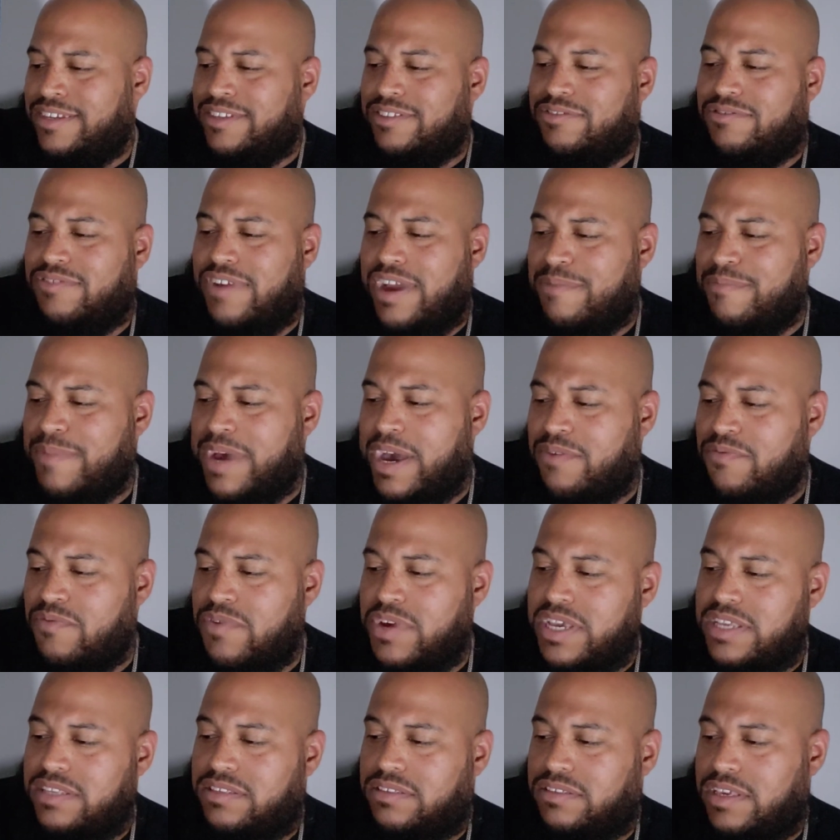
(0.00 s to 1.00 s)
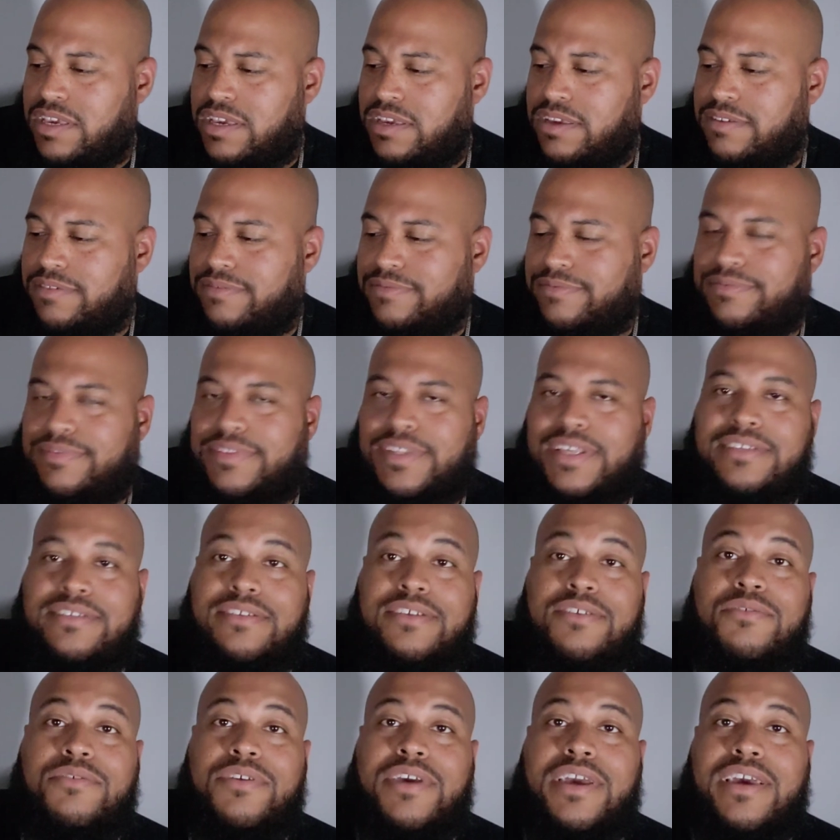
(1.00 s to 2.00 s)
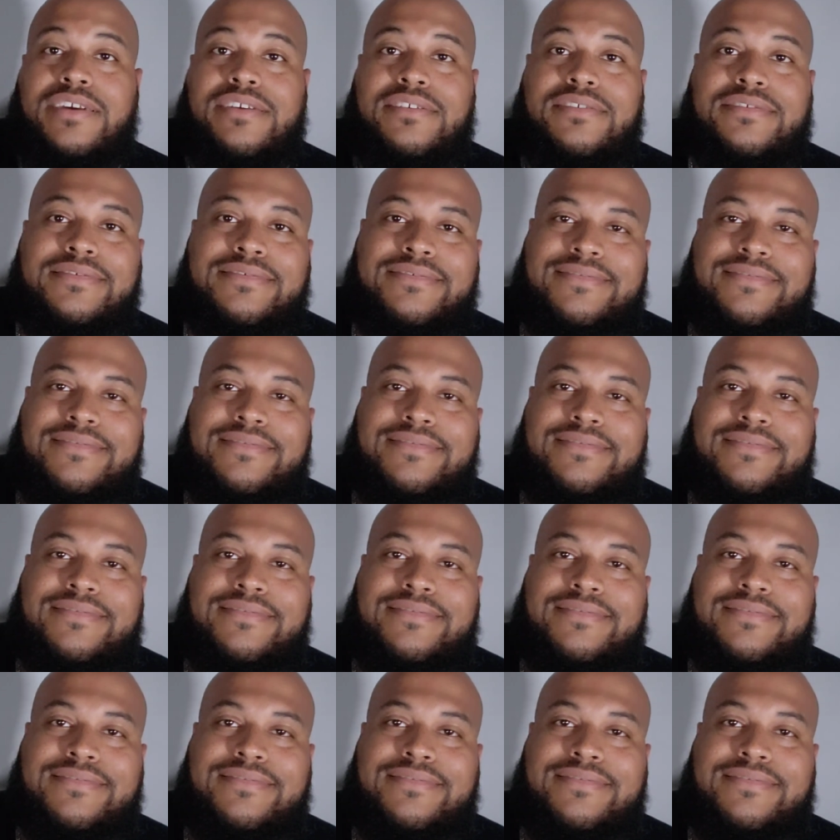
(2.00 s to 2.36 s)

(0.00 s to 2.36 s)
tried my whiskey. And I said, okay.